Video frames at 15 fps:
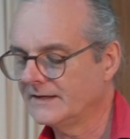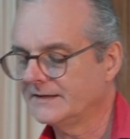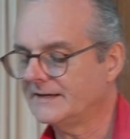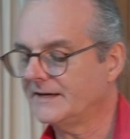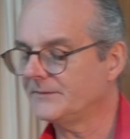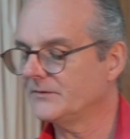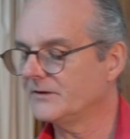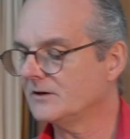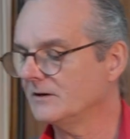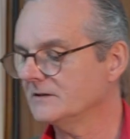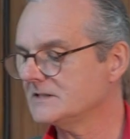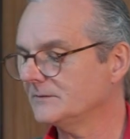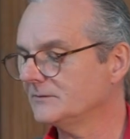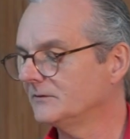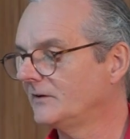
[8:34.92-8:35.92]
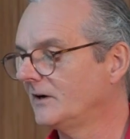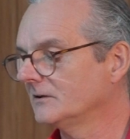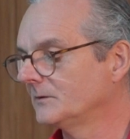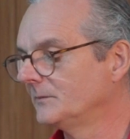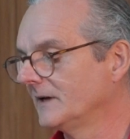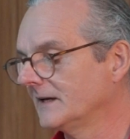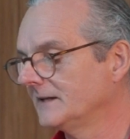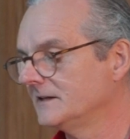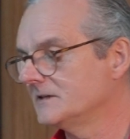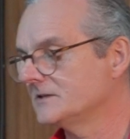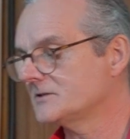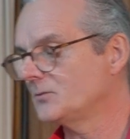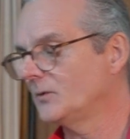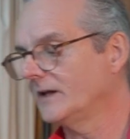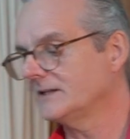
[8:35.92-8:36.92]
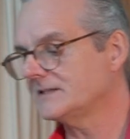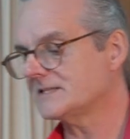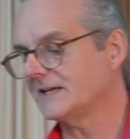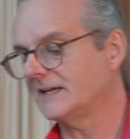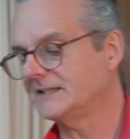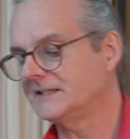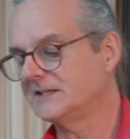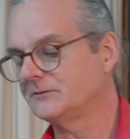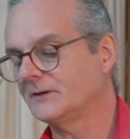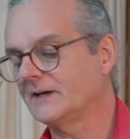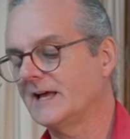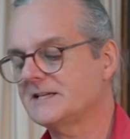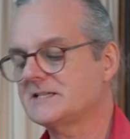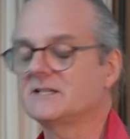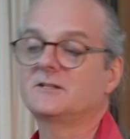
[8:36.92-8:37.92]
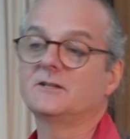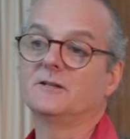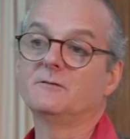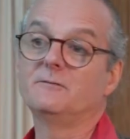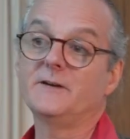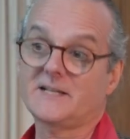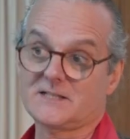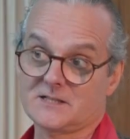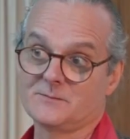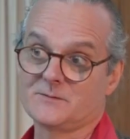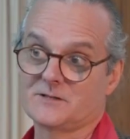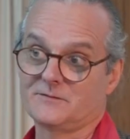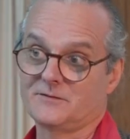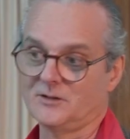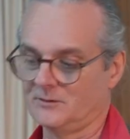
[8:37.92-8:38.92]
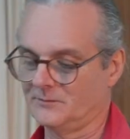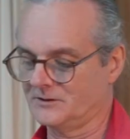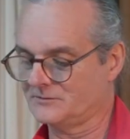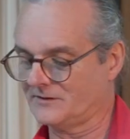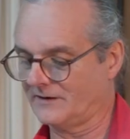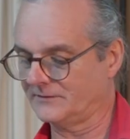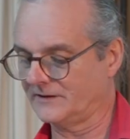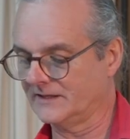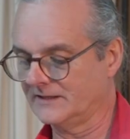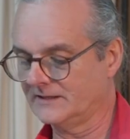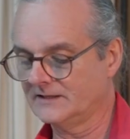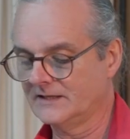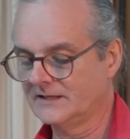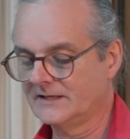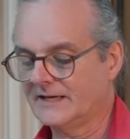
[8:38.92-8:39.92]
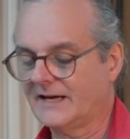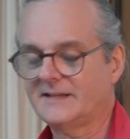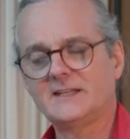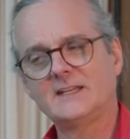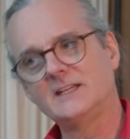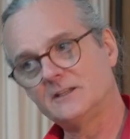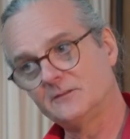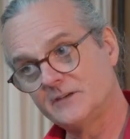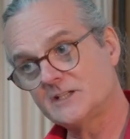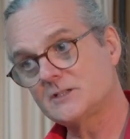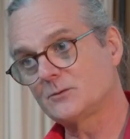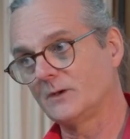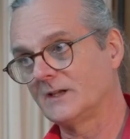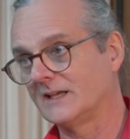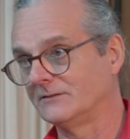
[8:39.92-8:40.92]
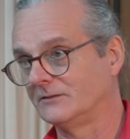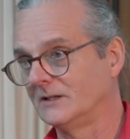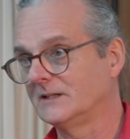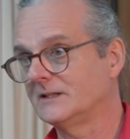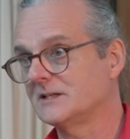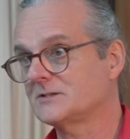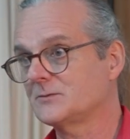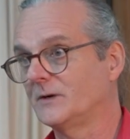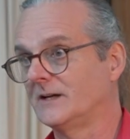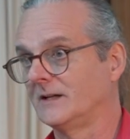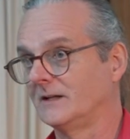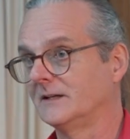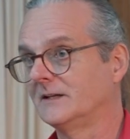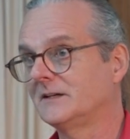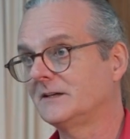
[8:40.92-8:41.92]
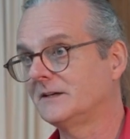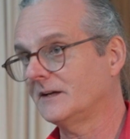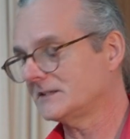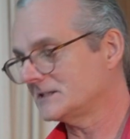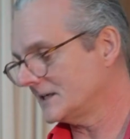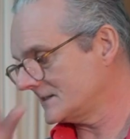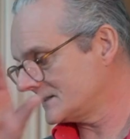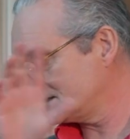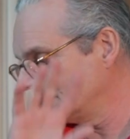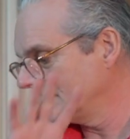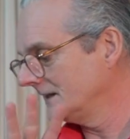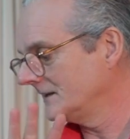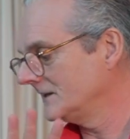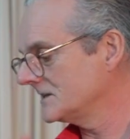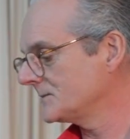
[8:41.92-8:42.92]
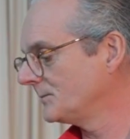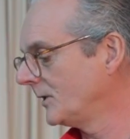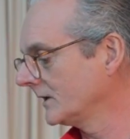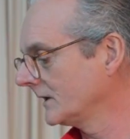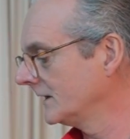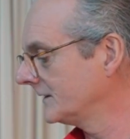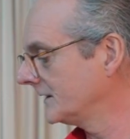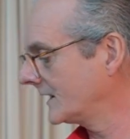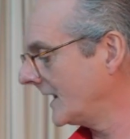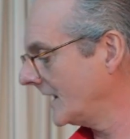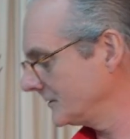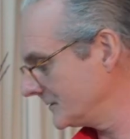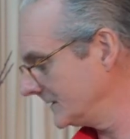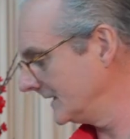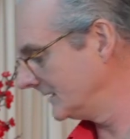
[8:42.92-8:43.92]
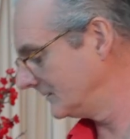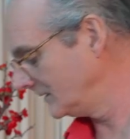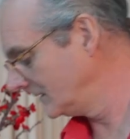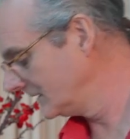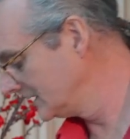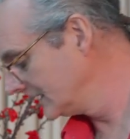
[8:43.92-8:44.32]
Now, the concept of vulnerability is well studied in relation to the victims of human trafficking at the individual level as well, not just this model at the country level.